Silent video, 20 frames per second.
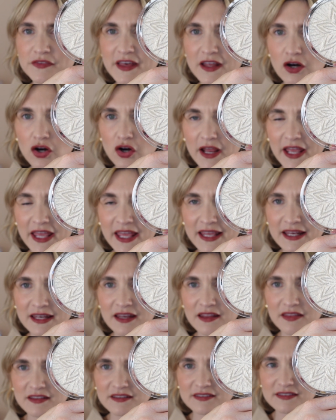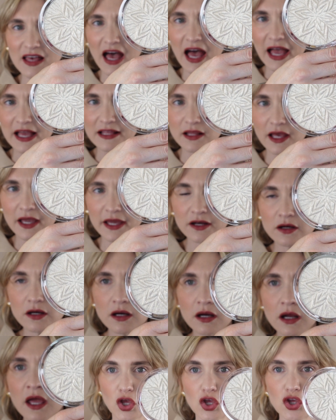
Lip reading: that are in this highlighter.